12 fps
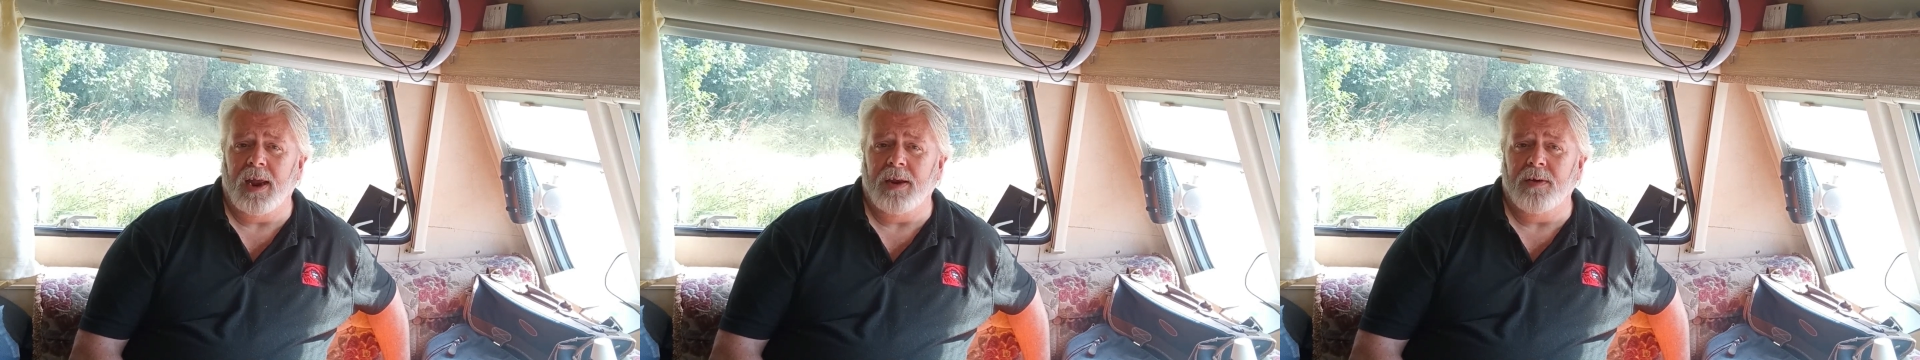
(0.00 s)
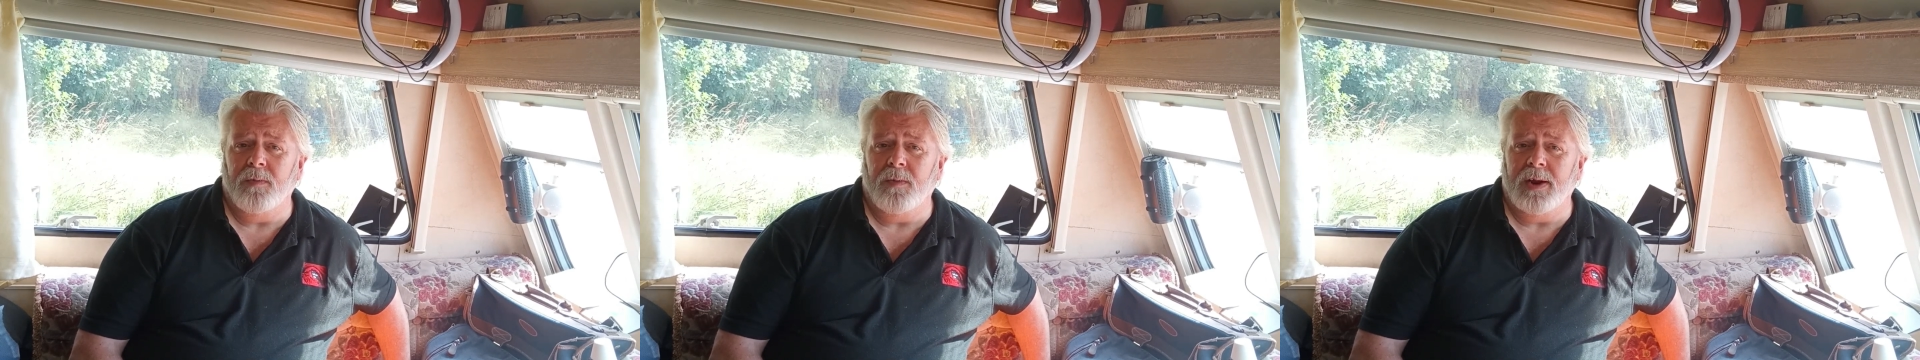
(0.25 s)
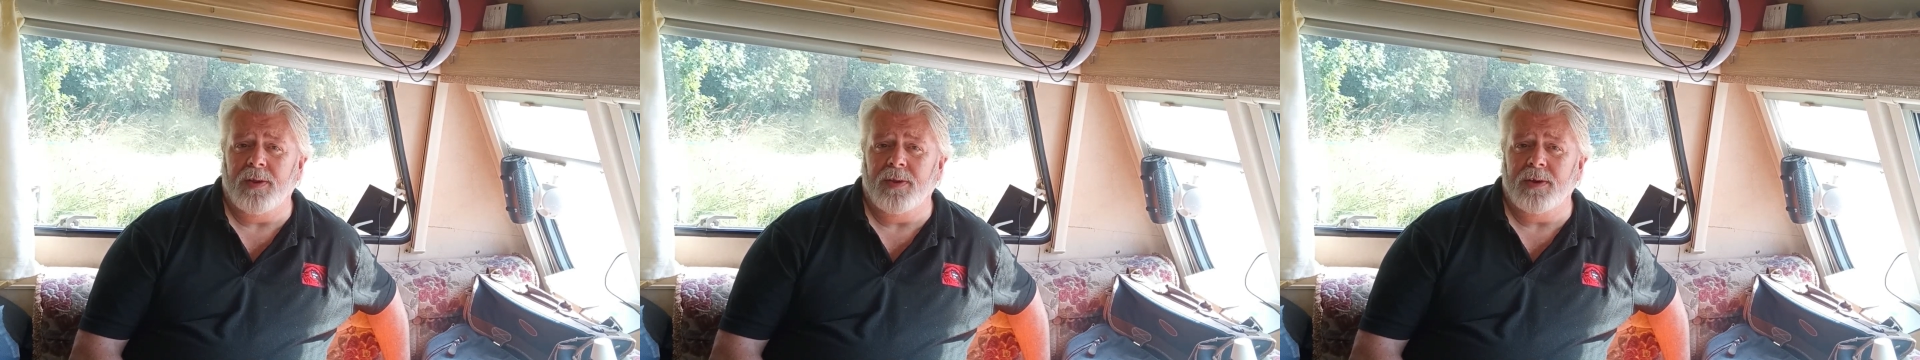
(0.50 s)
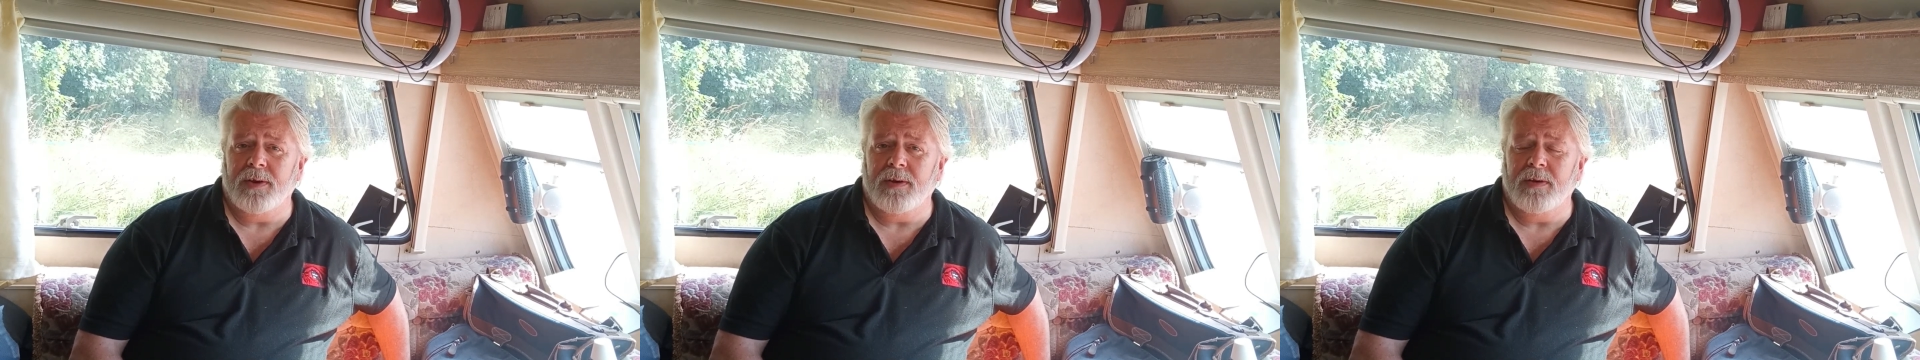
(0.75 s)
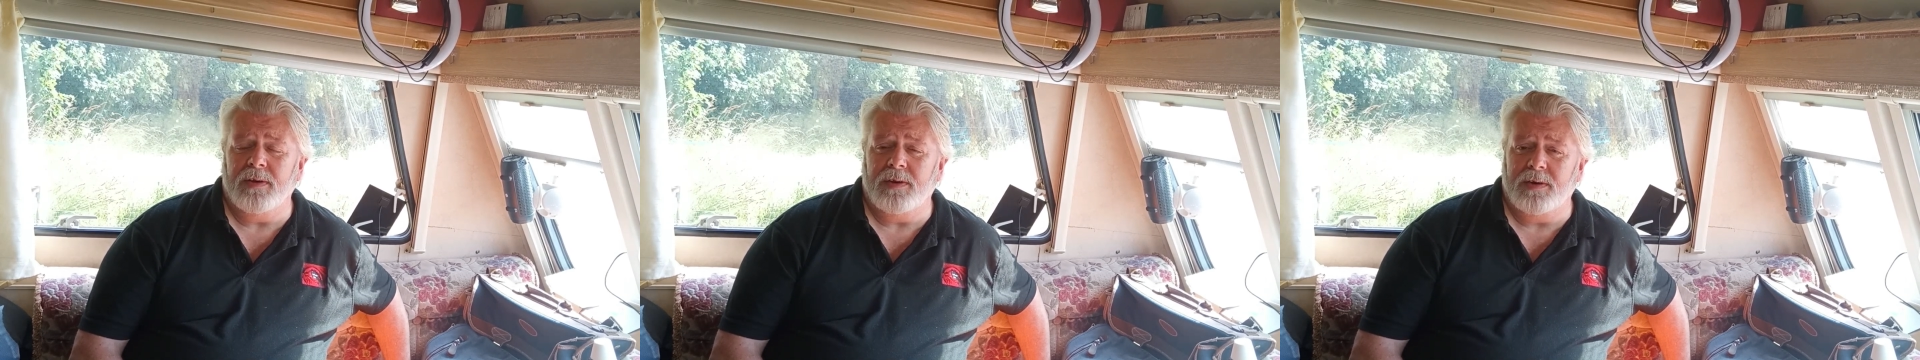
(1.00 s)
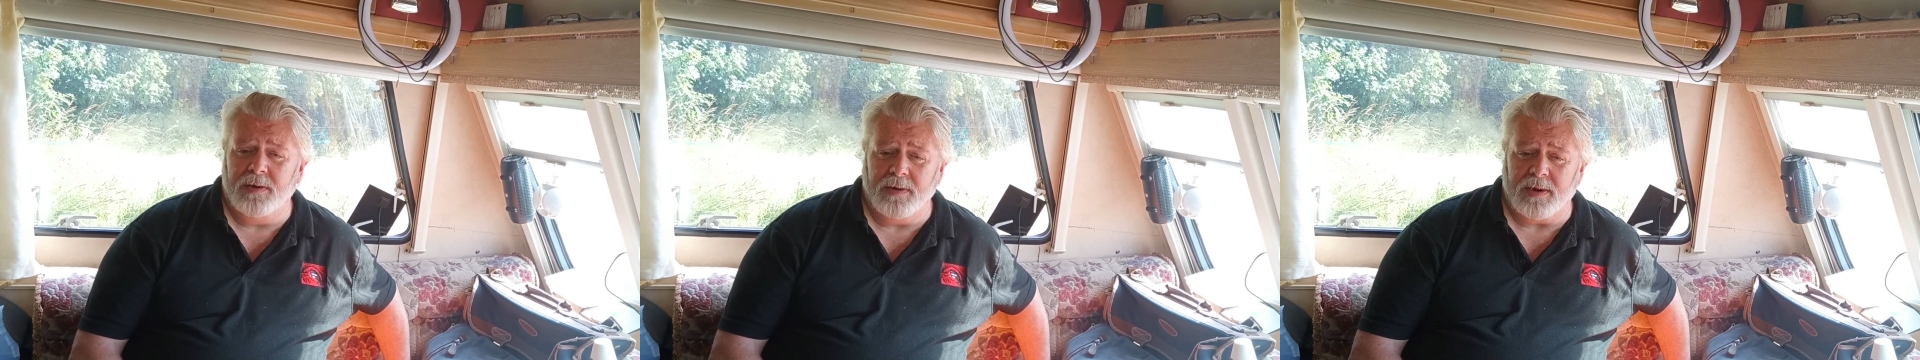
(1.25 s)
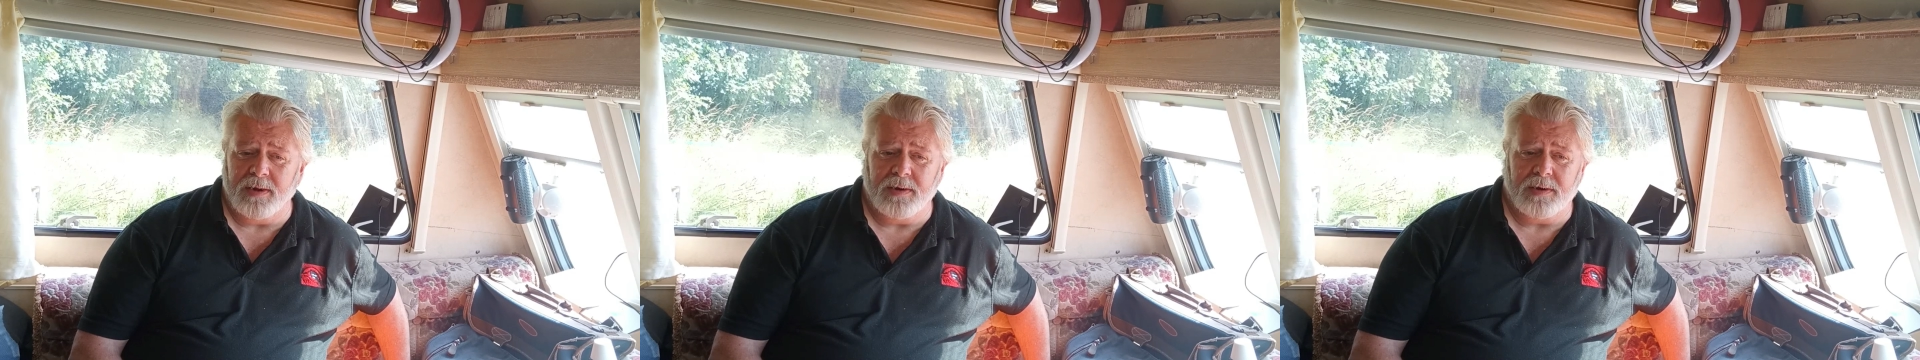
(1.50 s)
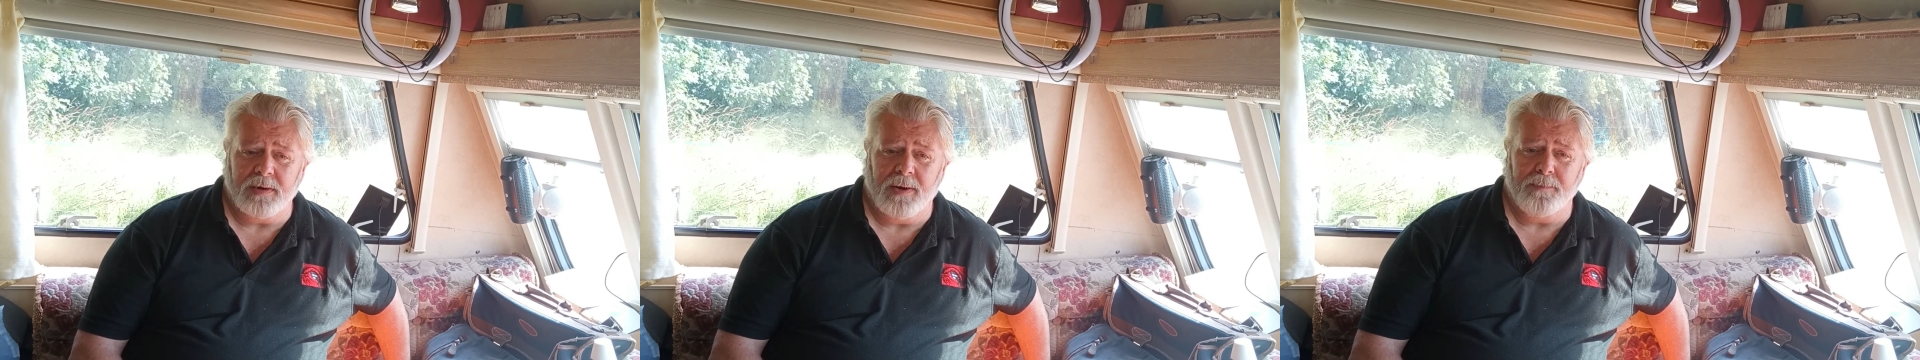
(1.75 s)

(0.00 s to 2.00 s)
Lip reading: in a way that doesn't